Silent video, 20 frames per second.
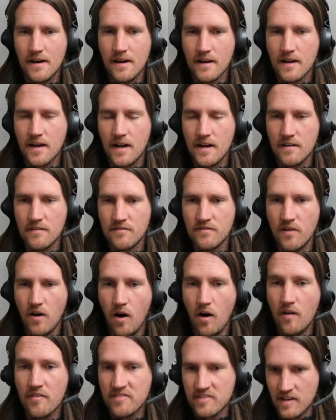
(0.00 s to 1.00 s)
kind of
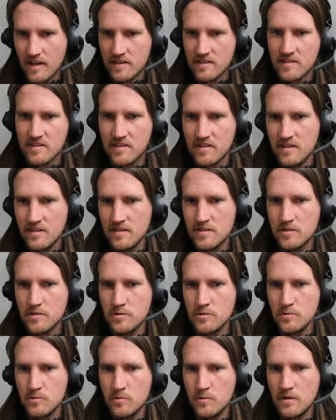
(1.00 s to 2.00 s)
offsets
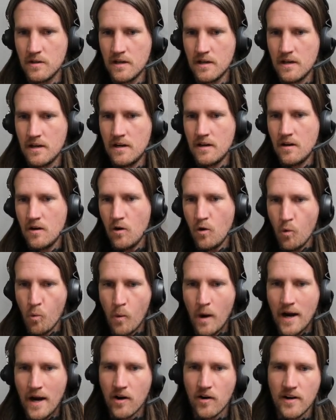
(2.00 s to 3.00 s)
into
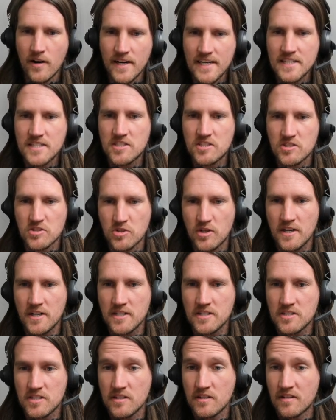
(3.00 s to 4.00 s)
where each
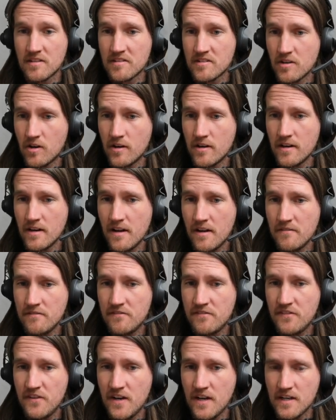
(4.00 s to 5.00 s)
string should start and
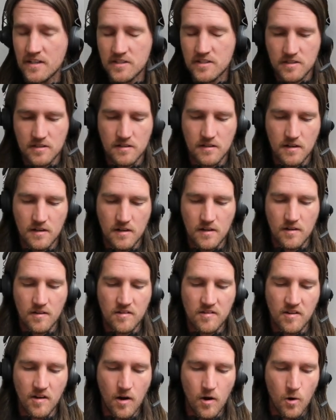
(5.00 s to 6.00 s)
finish.
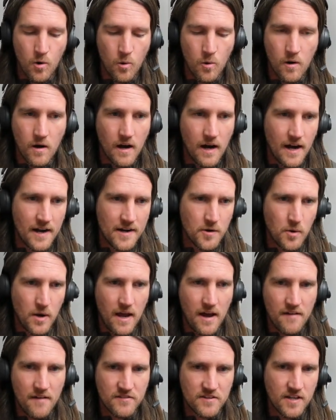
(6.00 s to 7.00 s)
So I know I
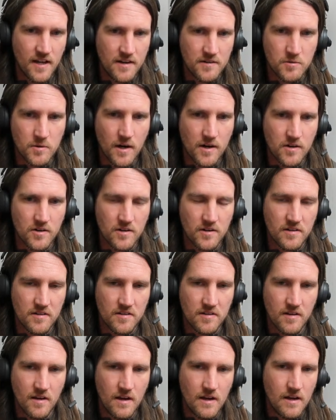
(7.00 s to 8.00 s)
have 10
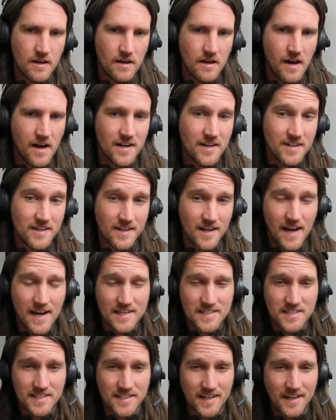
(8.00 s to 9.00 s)
records. I need to
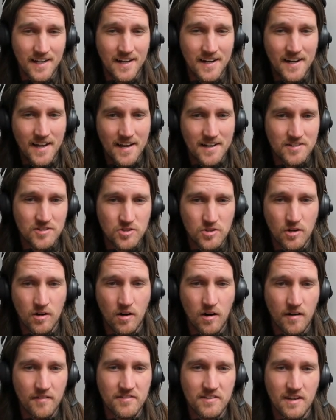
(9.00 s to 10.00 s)
actually get an extra
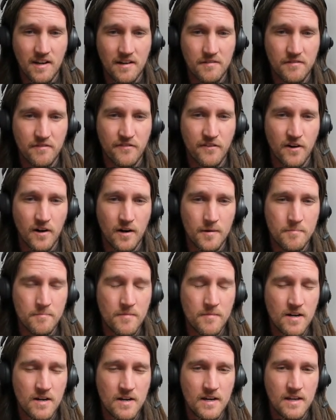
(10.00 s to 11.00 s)
offset from
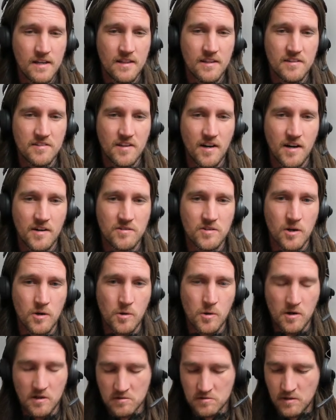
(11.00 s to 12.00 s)
this
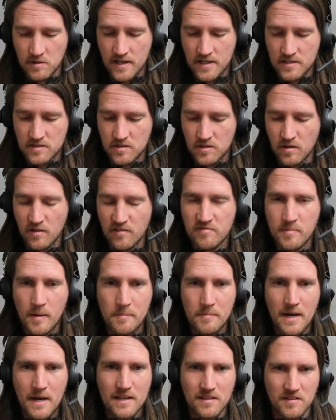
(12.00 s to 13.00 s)
arrow array. So if my
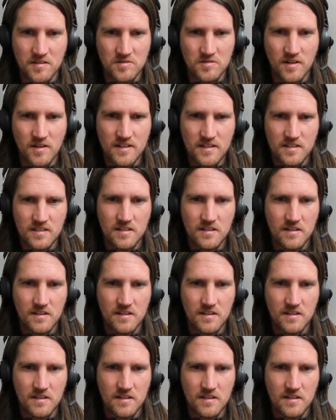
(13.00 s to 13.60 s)
math is right,